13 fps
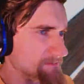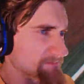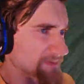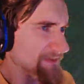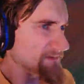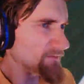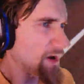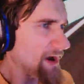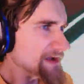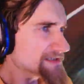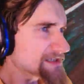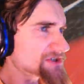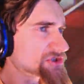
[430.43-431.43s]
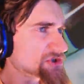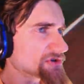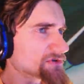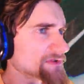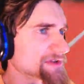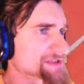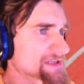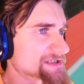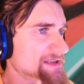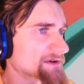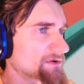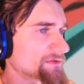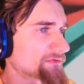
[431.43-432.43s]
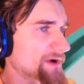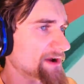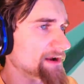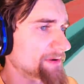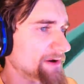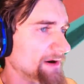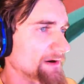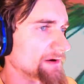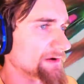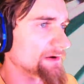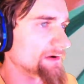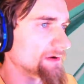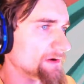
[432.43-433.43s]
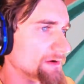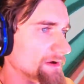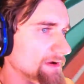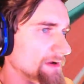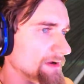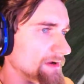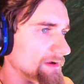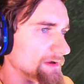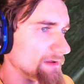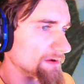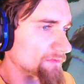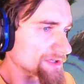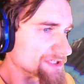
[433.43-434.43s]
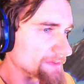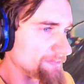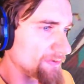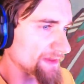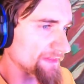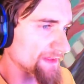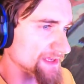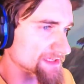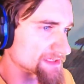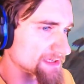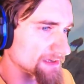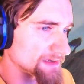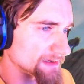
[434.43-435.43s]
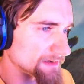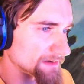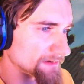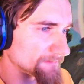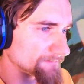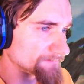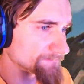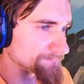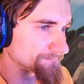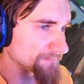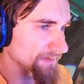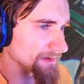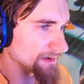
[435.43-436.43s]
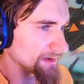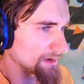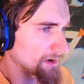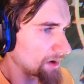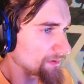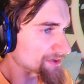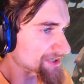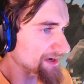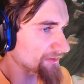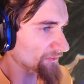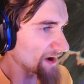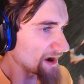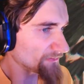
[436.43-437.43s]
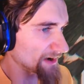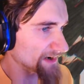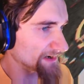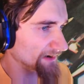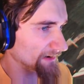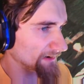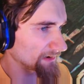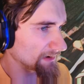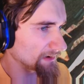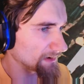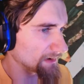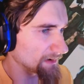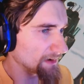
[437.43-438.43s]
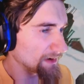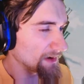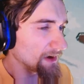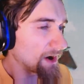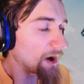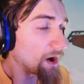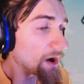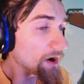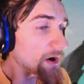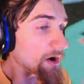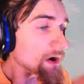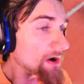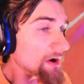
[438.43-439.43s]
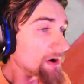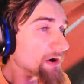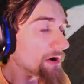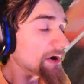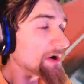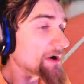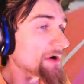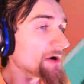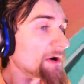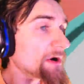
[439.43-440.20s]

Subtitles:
But then why is this circle existing on the right up here? Like, what's the point of this? Oh, there's another route right here. Oh!